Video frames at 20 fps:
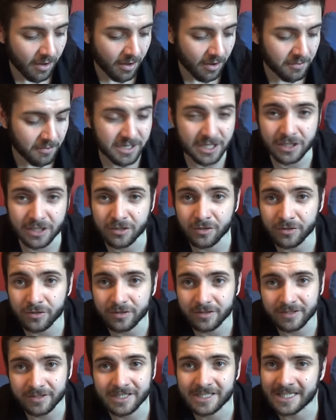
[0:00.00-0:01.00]
which is good.
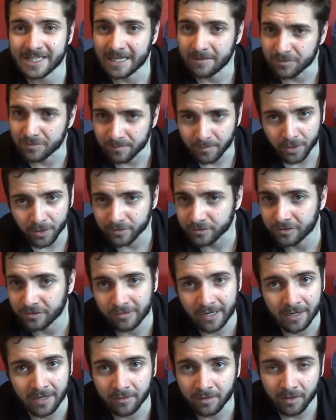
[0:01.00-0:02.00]
It just keeps your models
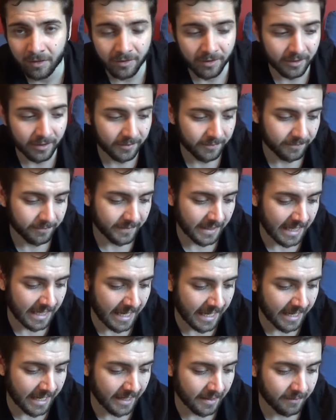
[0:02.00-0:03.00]
around longer.
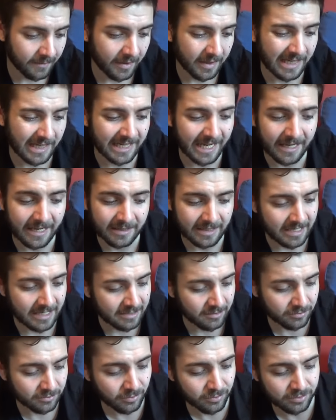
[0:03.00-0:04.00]
Again, and
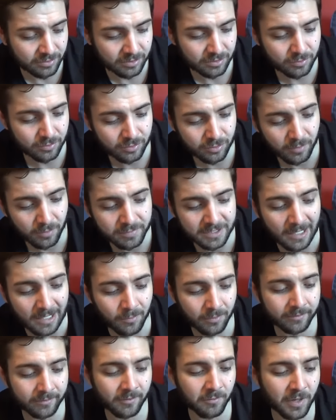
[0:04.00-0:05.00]
it also stops that
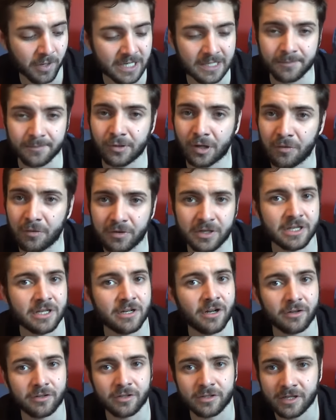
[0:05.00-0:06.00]
worry for when you're broken, you're
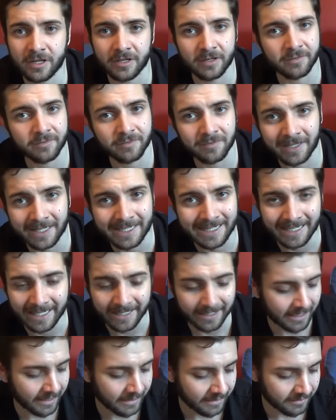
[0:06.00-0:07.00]
not just going to flee
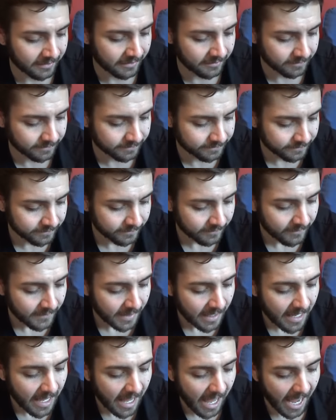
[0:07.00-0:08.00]
like anything.
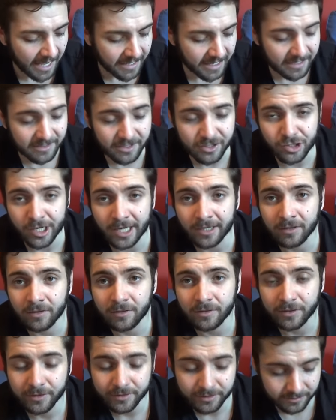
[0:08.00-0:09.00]
And then the Shadow
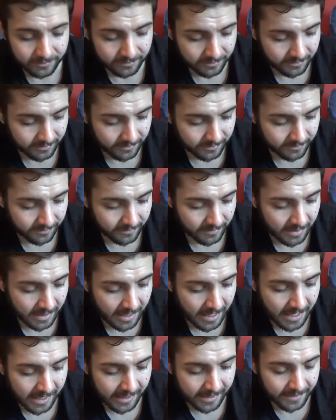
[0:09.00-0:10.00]
Lord
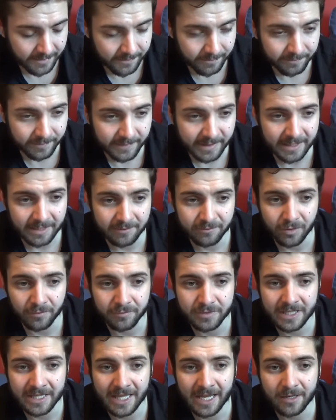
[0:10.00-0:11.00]
gives
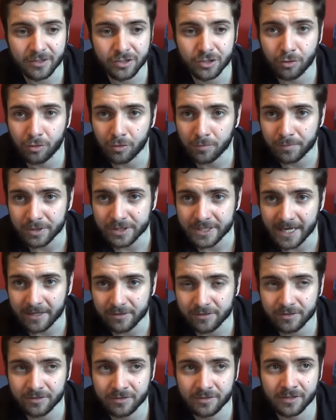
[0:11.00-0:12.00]
obviously that shooting
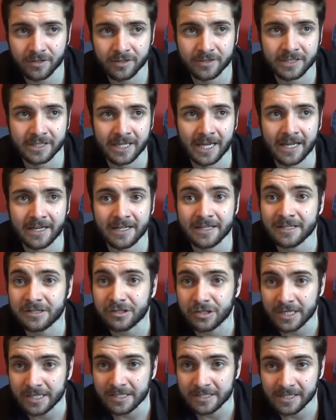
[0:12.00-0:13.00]
protection, because again at the
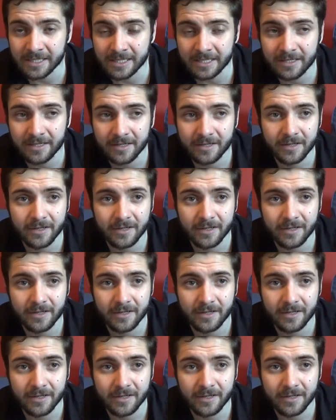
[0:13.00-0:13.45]
GT,